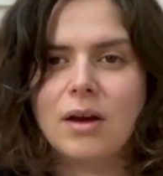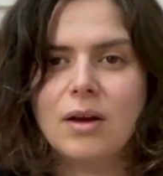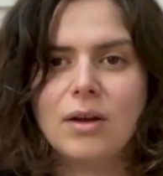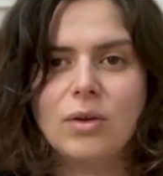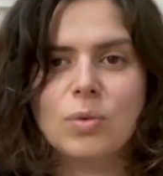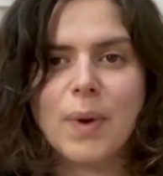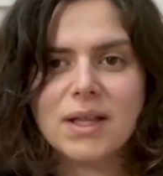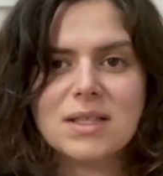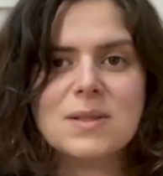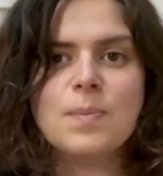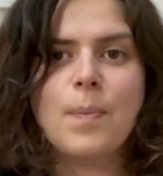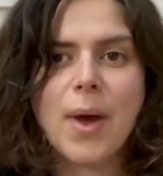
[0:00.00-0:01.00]
you'd better
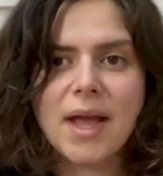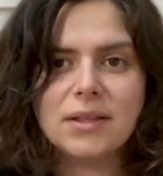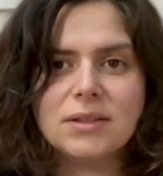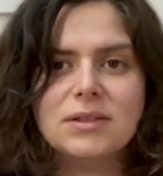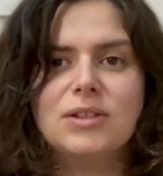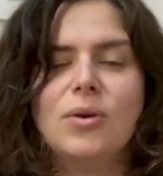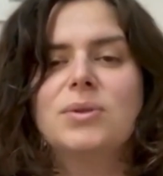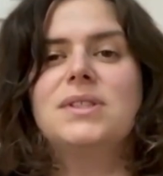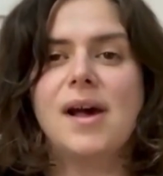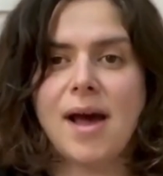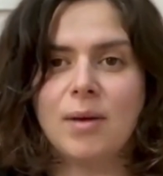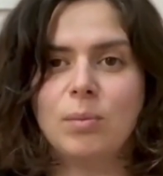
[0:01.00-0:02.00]
spend your
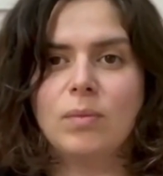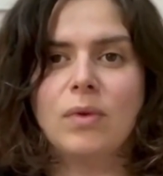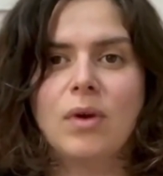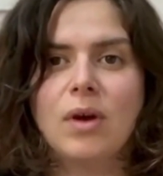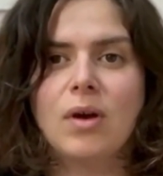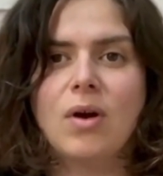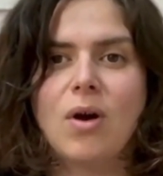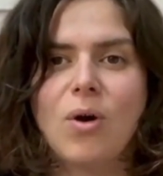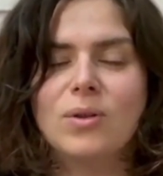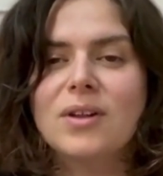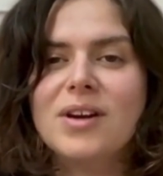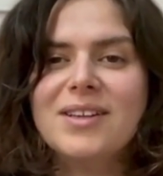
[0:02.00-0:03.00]
time
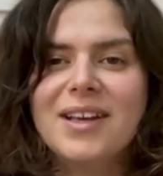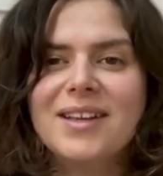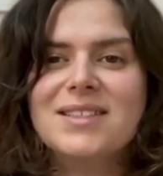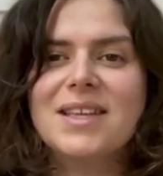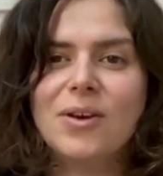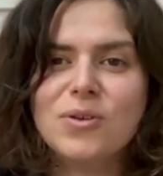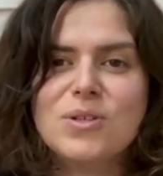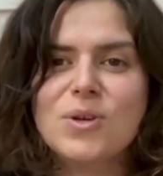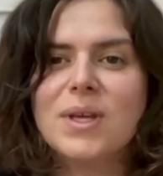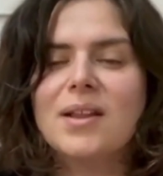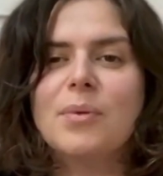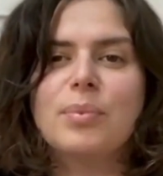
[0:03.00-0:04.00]
on learning skills you
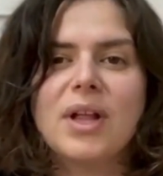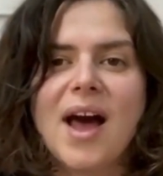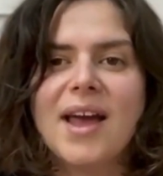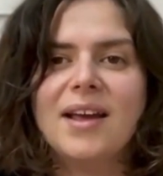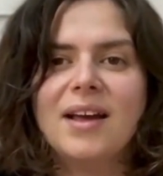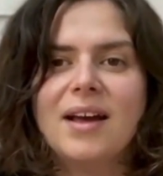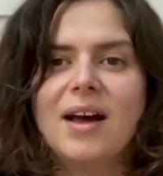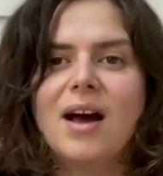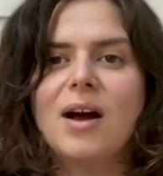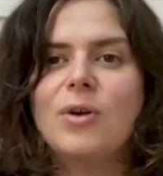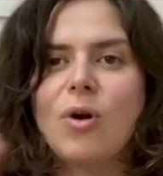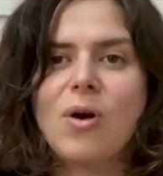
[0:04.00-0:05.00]
can apply
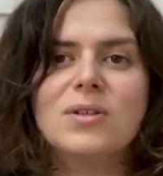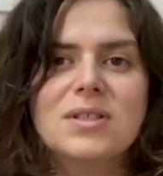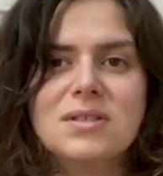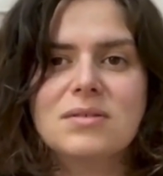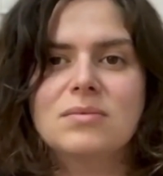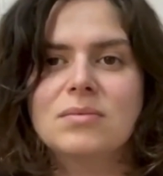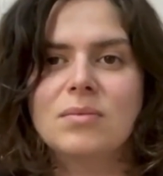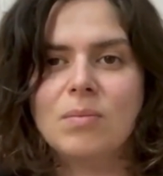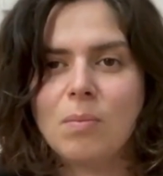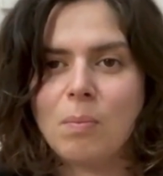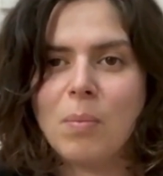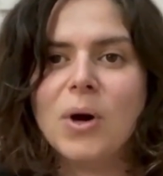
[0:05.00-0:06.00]
across
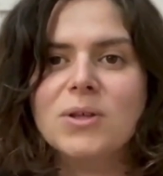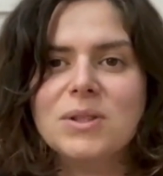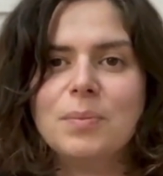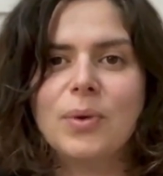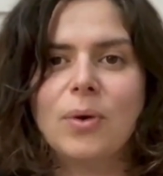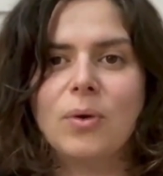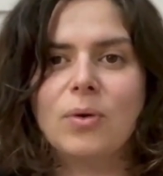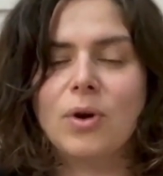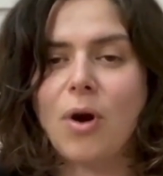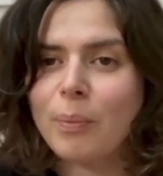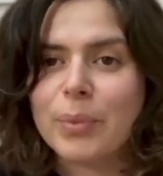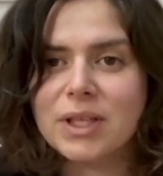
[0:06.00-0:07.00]
multiple
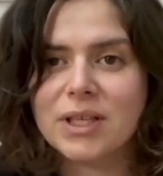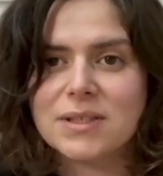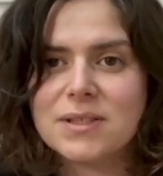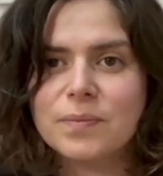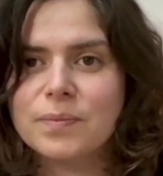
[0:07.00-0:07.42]
companies.